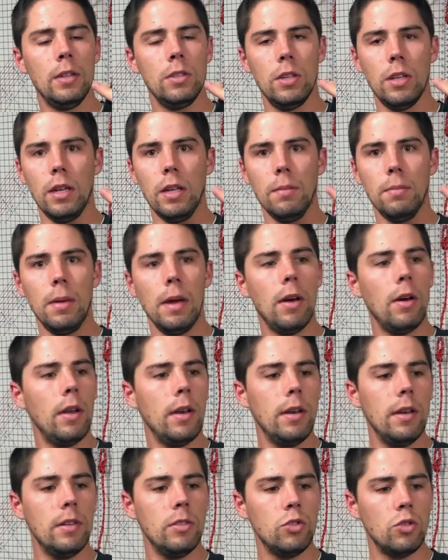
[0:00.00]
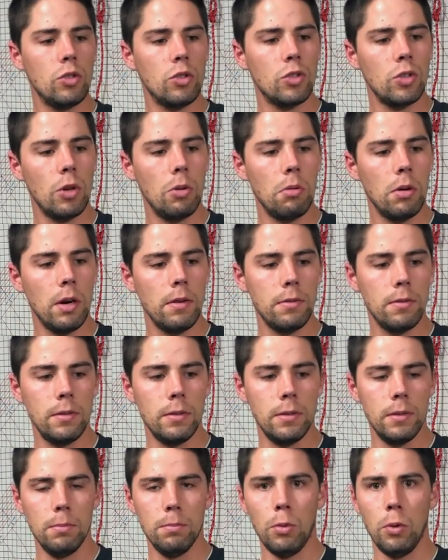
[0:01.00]
taking about an inch or so off
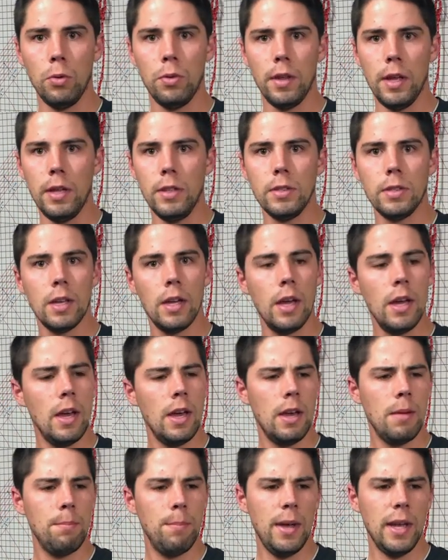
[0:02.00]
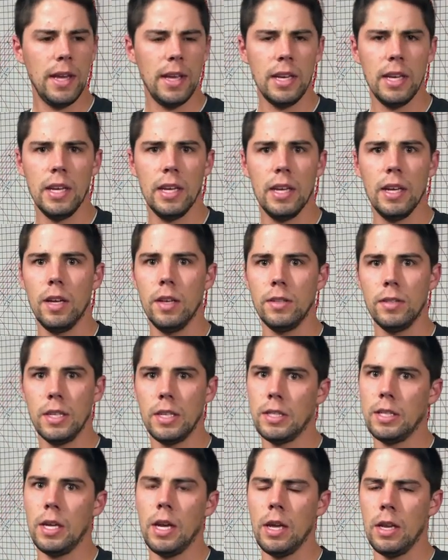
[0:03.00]
on both ends, making it a
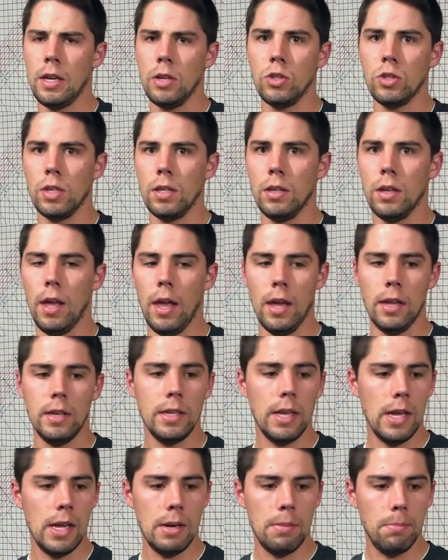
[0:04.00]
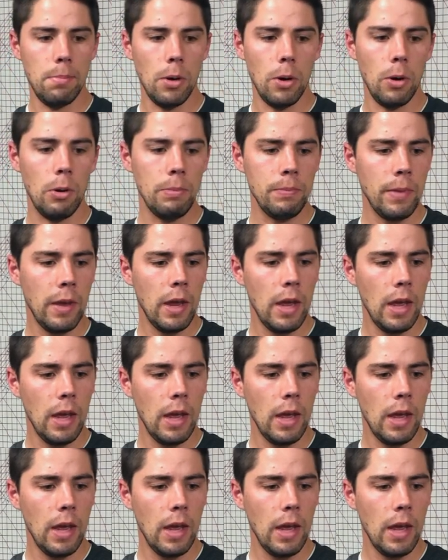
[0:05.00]
68-inch end-to-end bow,